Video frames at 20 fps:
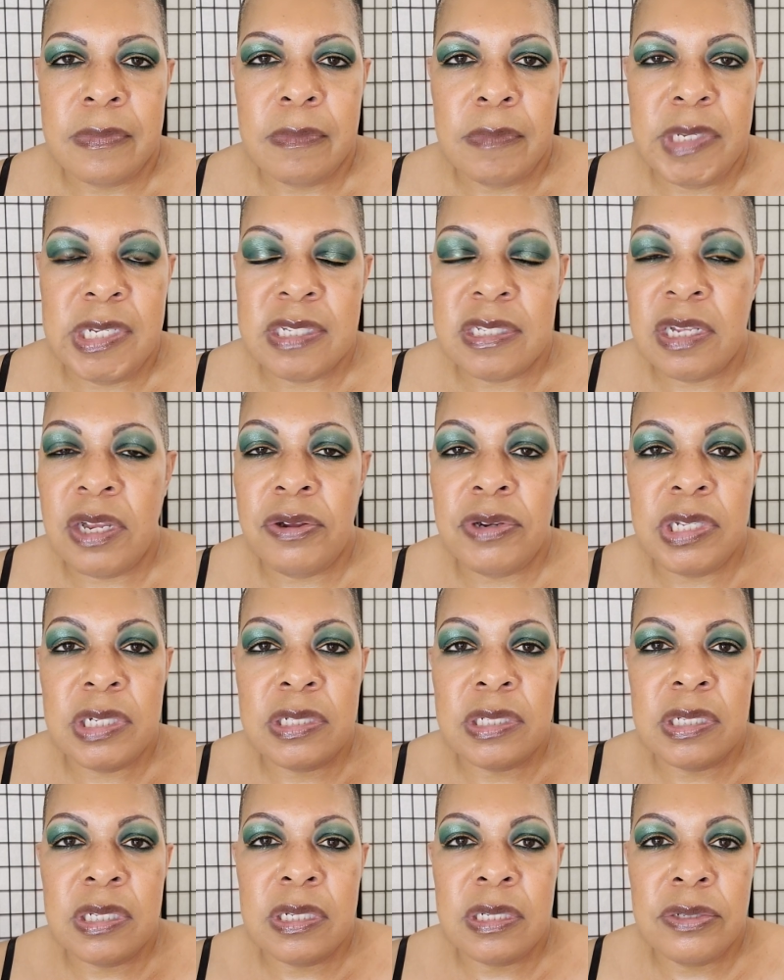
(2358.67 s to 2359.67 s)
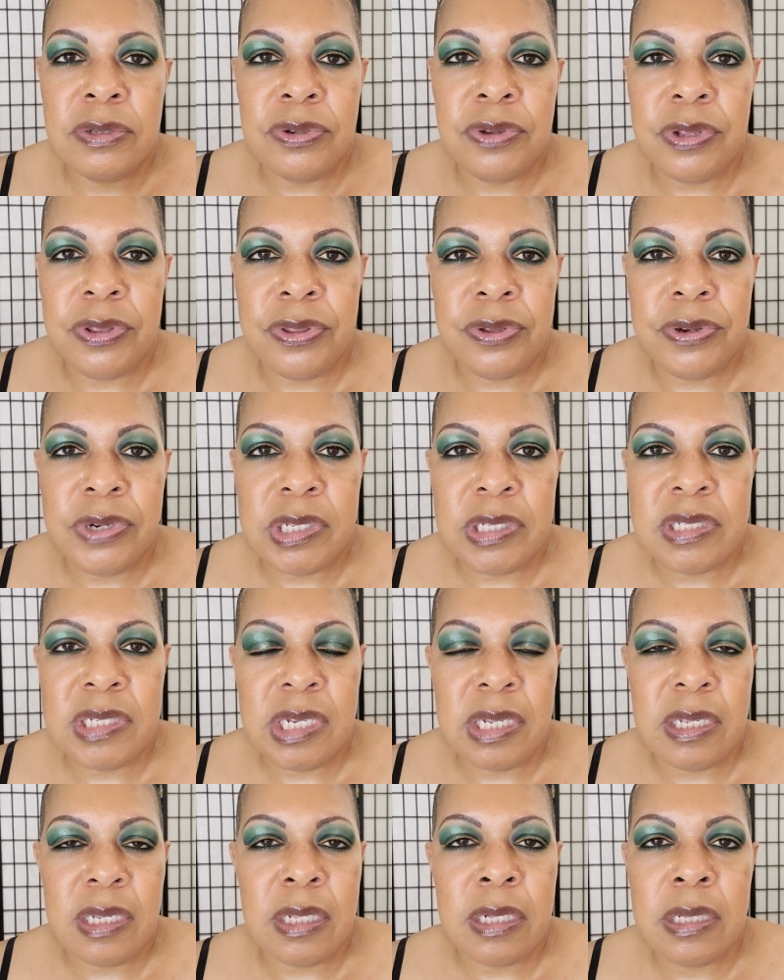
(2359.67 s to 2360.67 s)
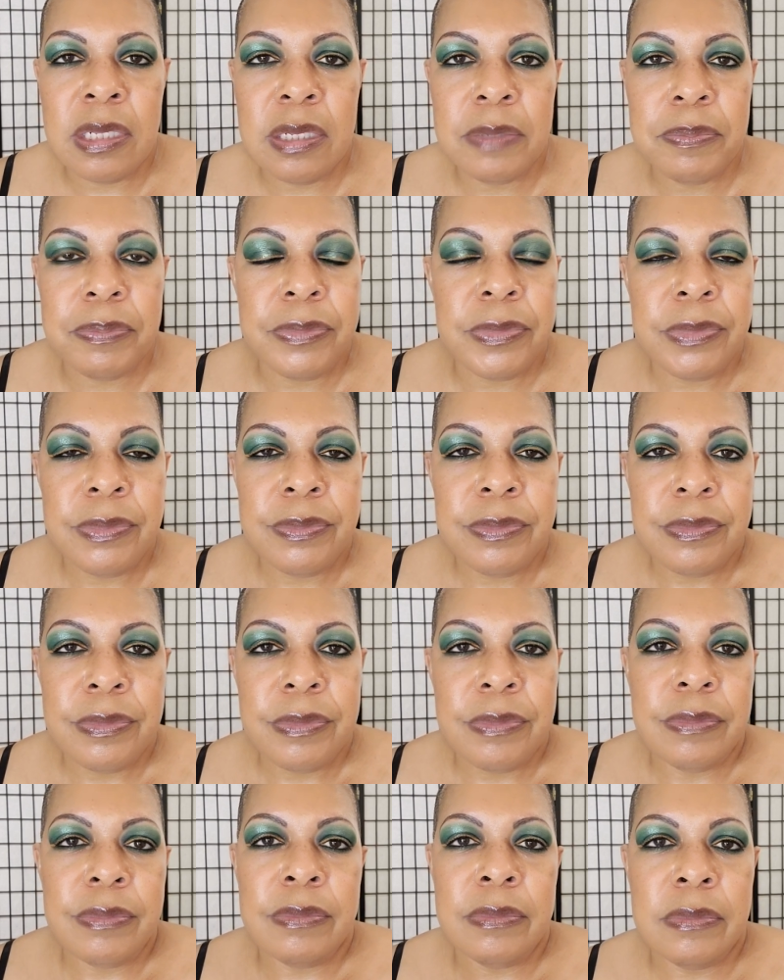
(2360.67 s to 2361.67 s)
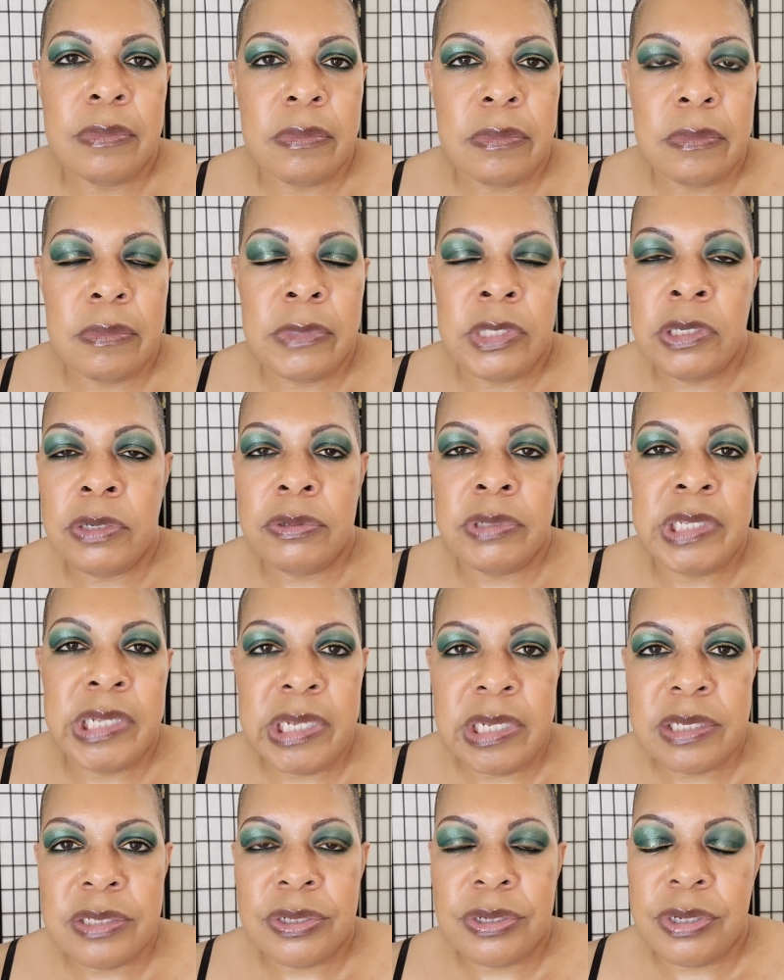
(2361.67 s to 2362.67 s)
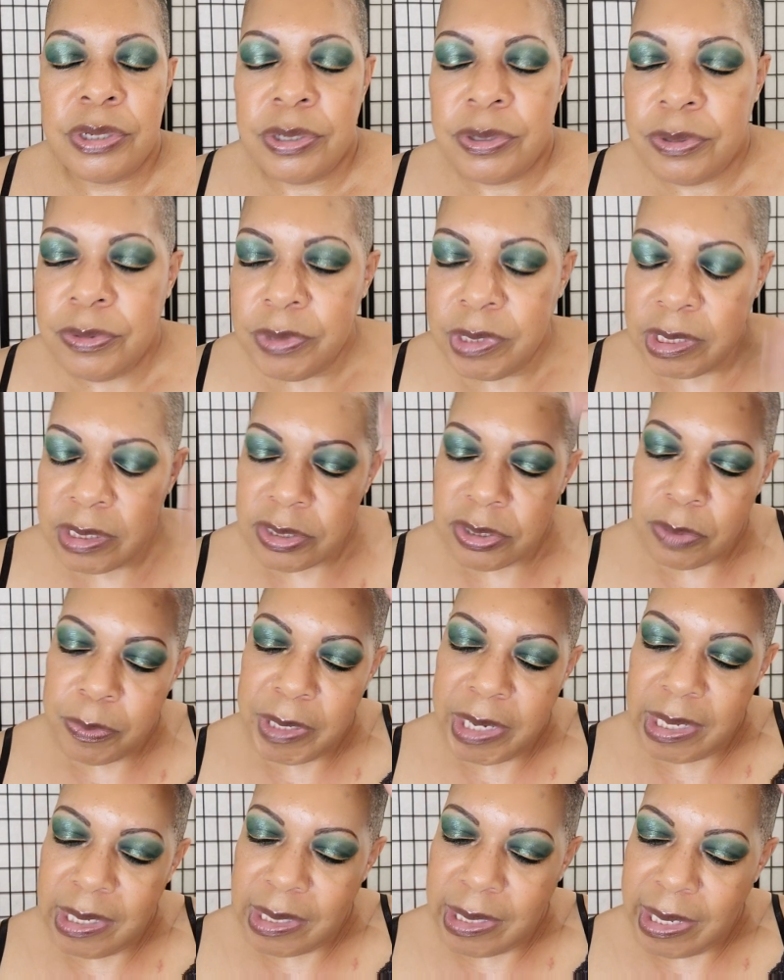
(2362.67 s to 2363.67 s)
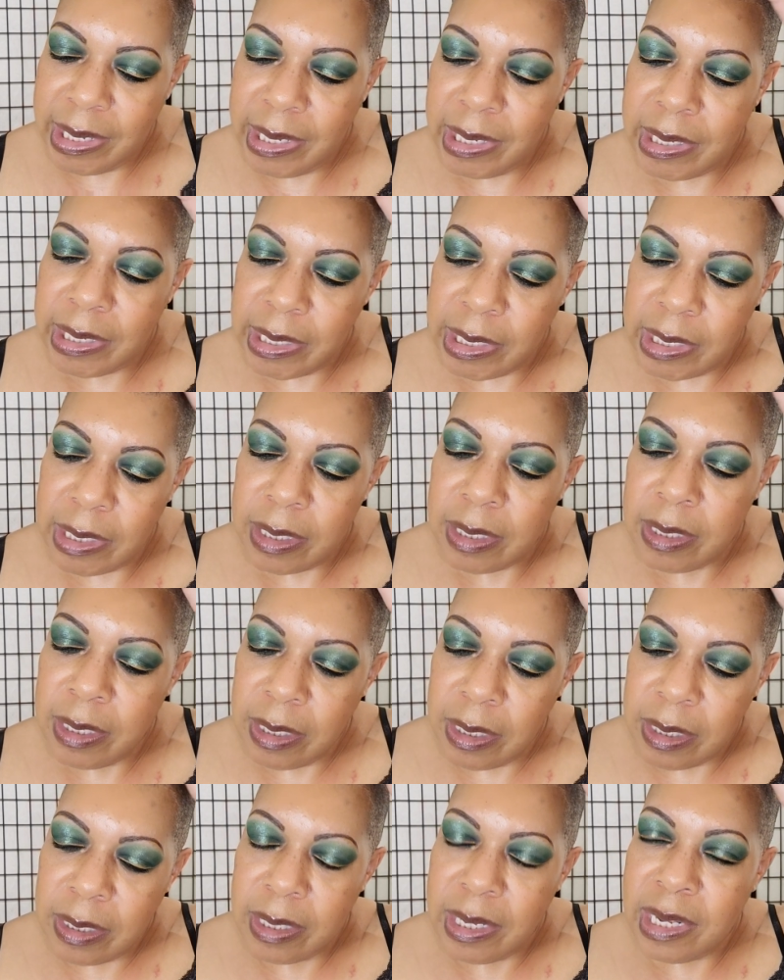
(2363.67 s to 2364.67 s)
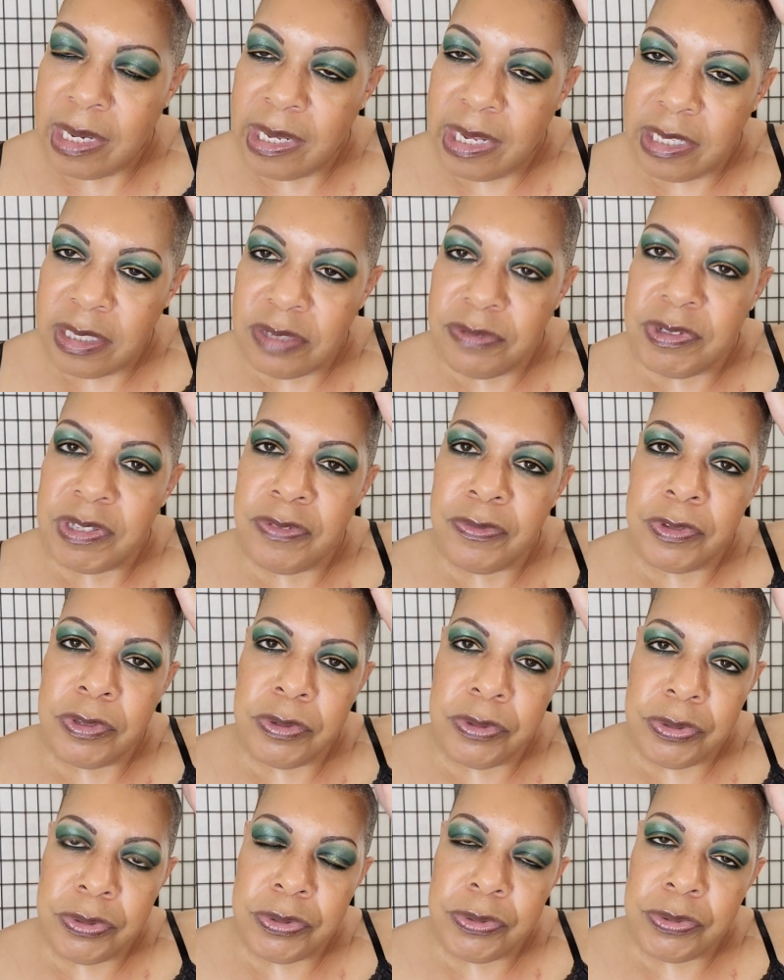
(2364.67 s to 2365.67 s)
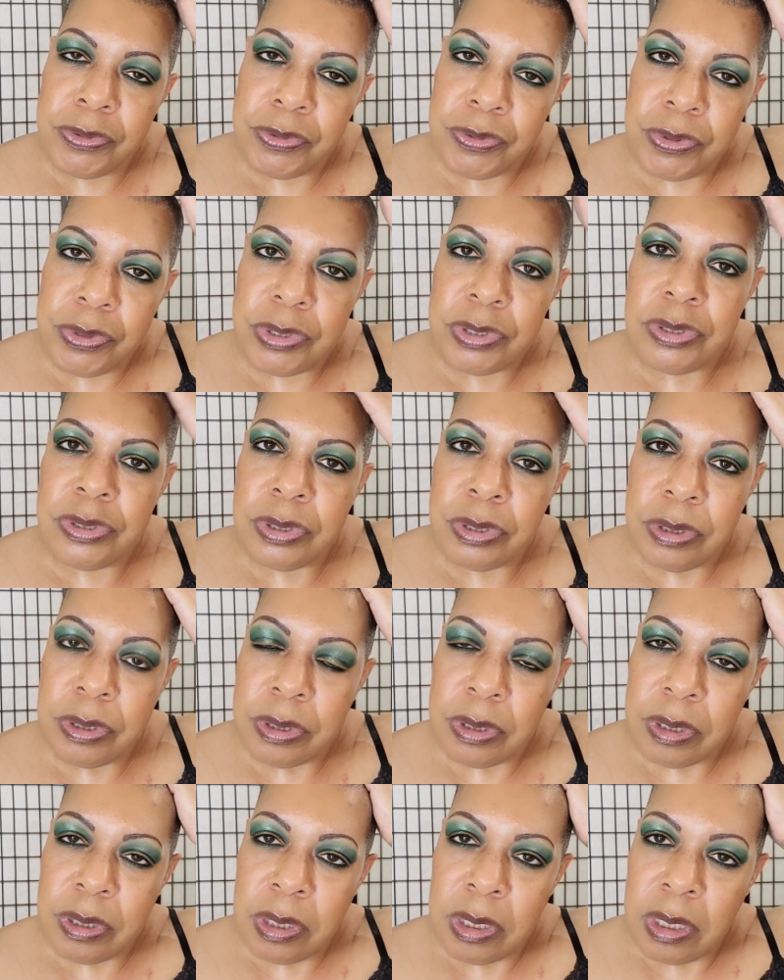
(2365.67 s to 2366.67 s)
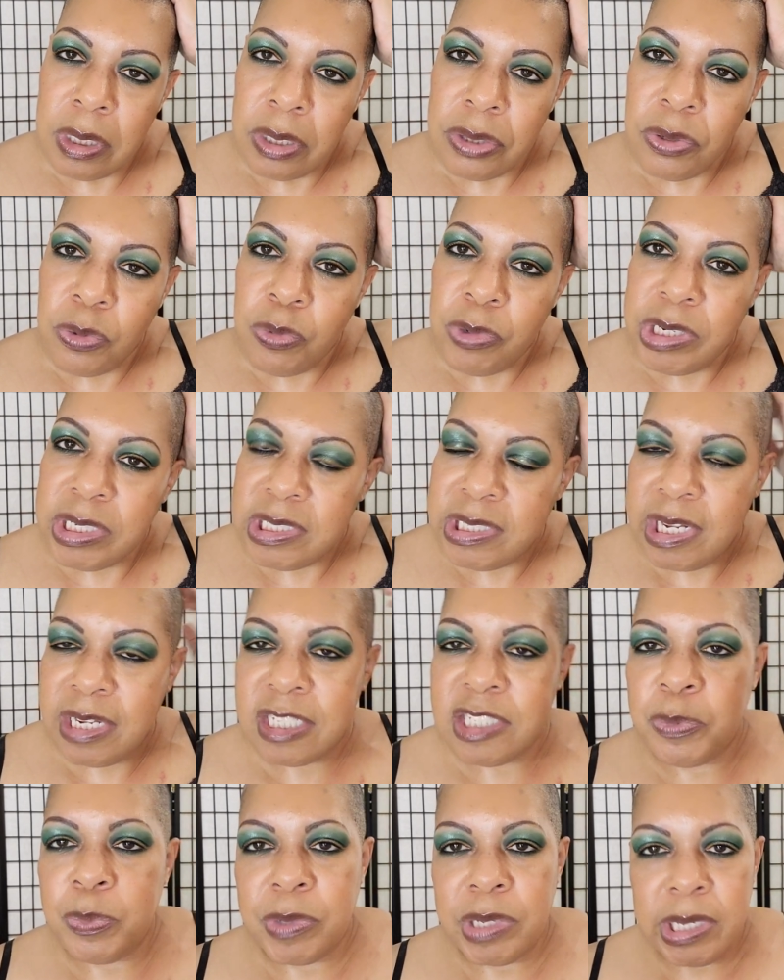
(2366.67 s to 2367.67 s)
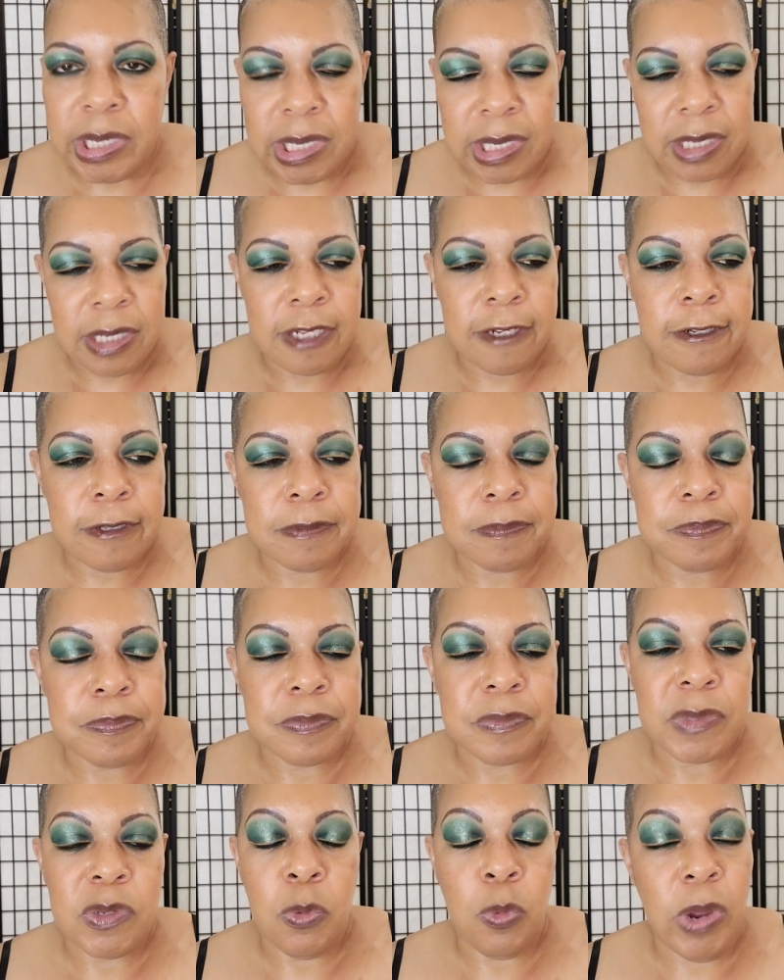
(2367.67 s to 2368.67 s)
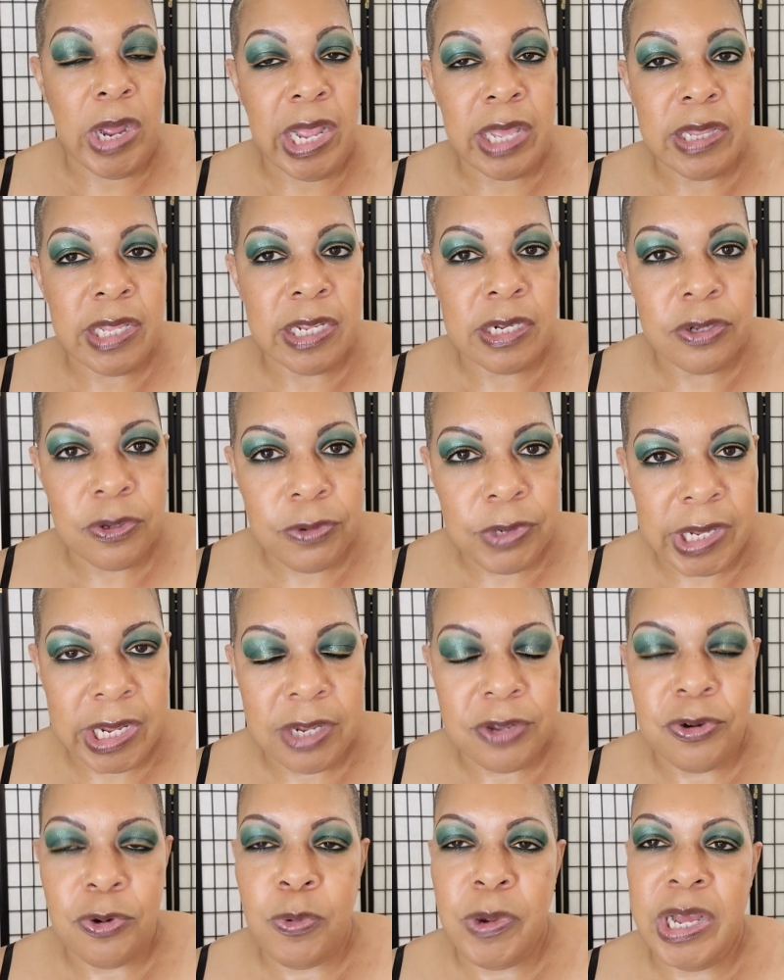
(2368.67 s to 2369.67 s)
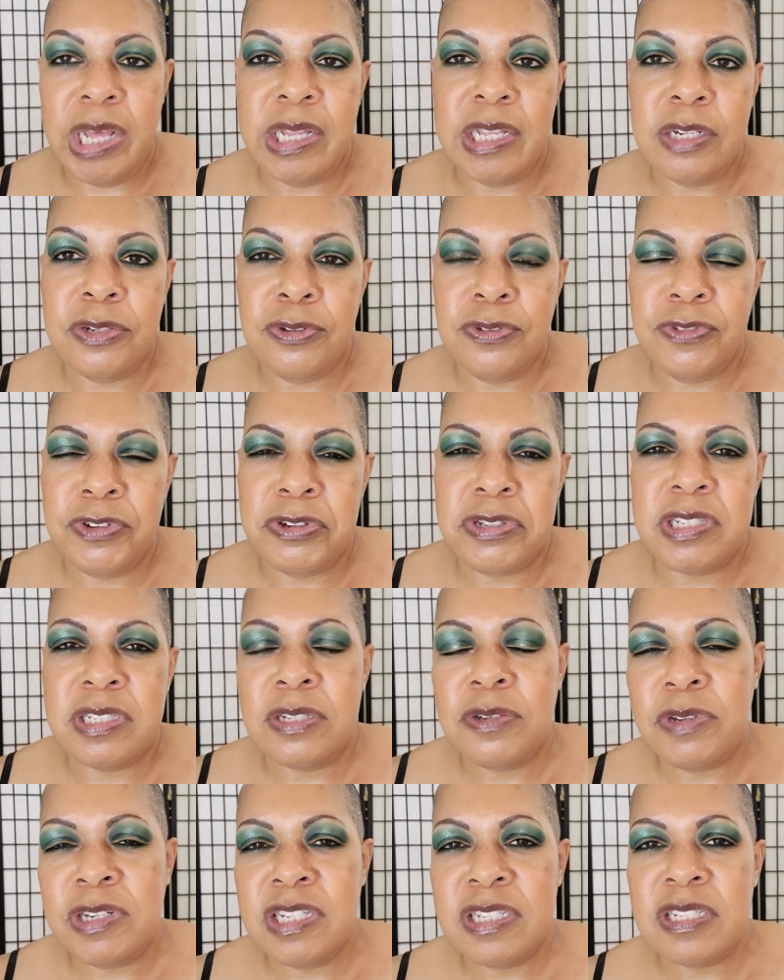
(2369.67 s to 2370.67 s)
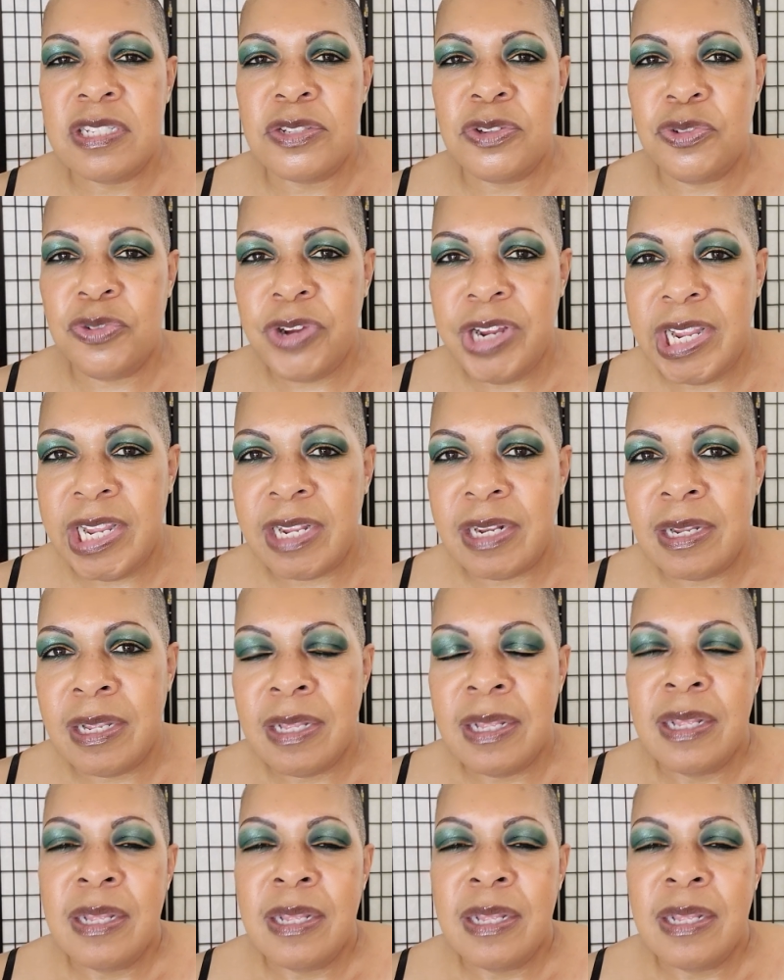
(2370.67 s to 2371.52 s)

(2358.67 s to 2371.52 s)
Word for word: because I only did, you know, a 30 second clip, you know, days ago. And so, but I like, I like the reviews, the ones that explain why they don't like it or why they do versus, oh, this is great.